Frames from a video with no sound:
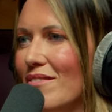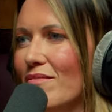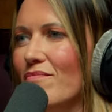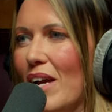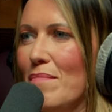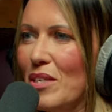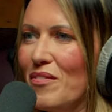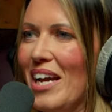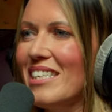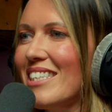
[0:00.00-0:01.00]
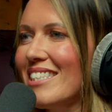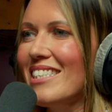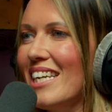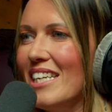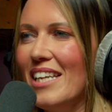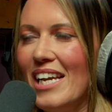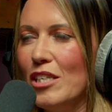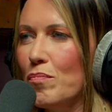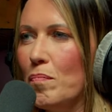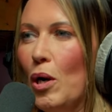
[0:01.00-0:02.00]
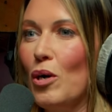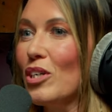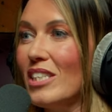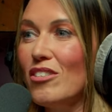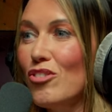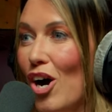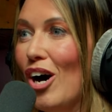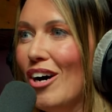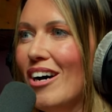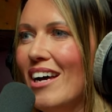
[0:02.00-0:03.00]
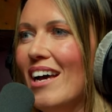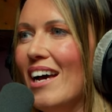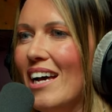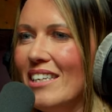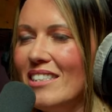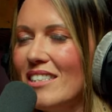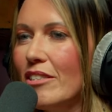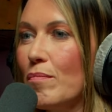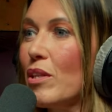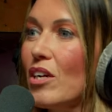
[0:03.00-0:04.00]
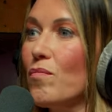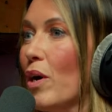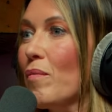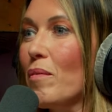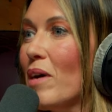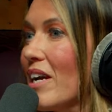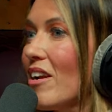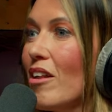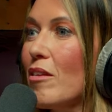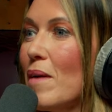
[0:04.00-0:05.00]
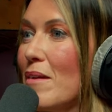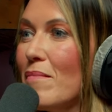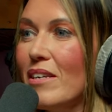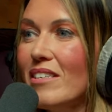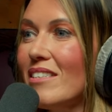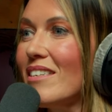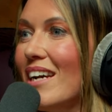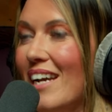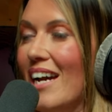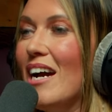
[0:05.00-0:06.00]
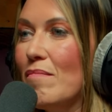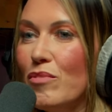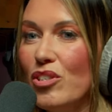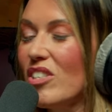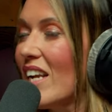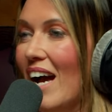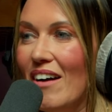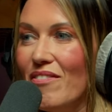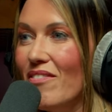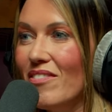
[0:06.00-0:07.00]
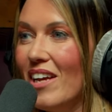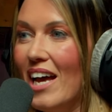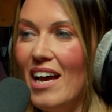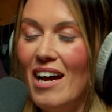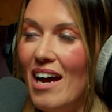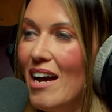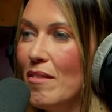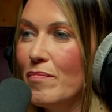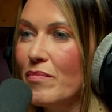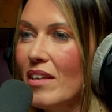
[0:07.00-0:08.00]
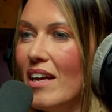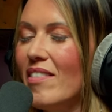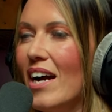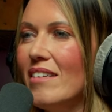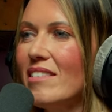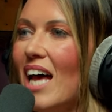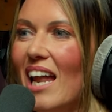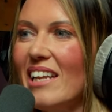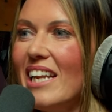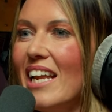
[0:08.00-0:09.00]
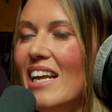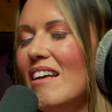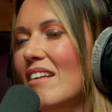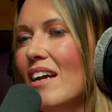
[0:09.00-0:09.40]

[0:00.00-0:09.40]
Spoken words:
famous faces is poor, because it's not. And some of the work we're working on at the moment doesn't have that talent in it.